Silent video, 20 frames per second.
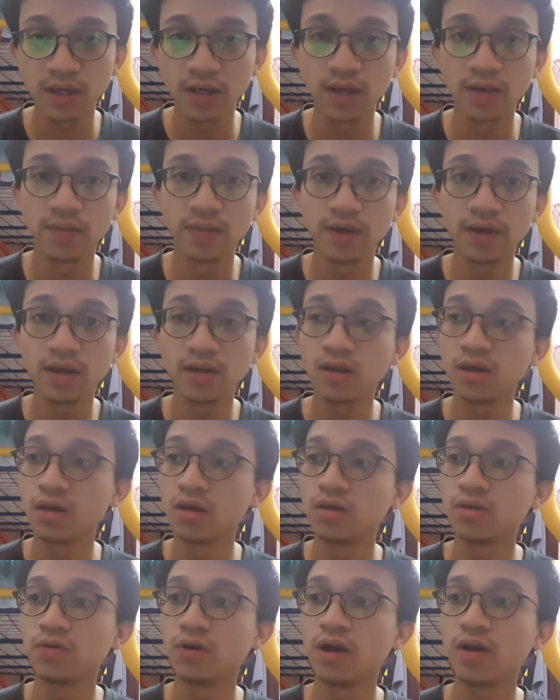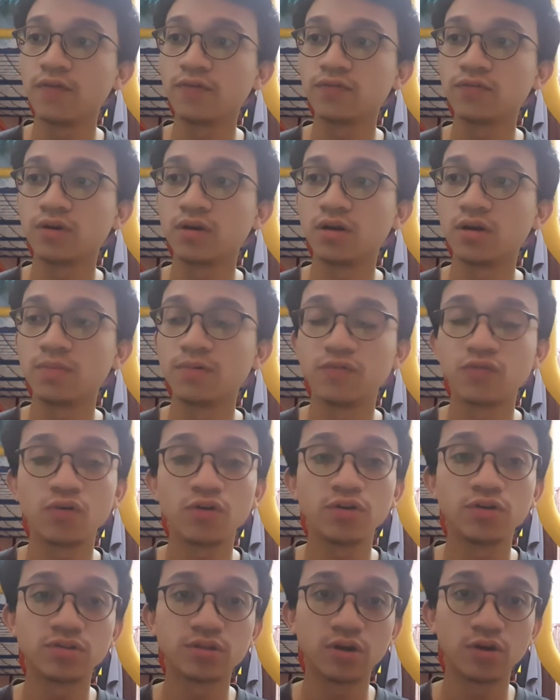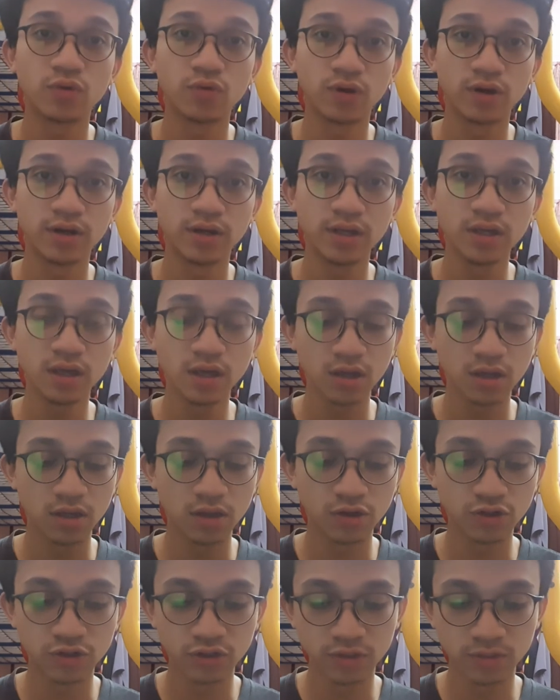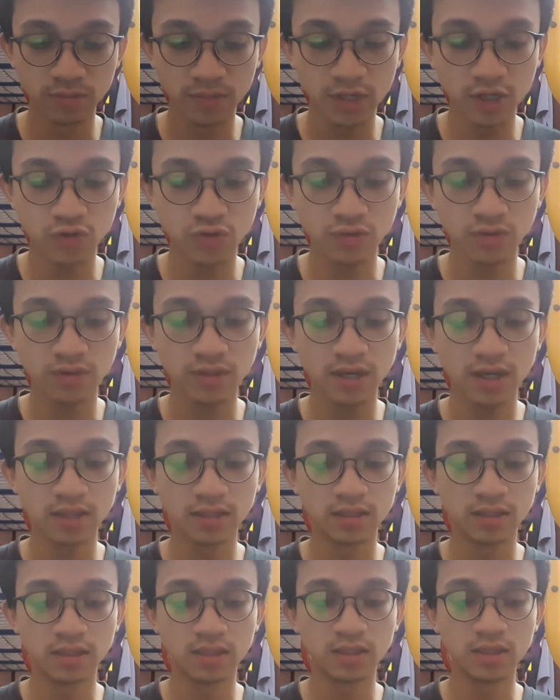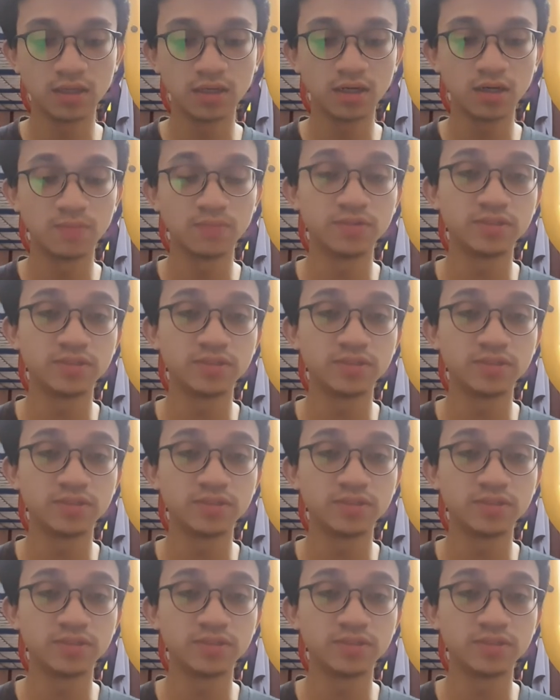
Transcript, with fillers: and then you have to uh, before you start grinding you should make sure that the um,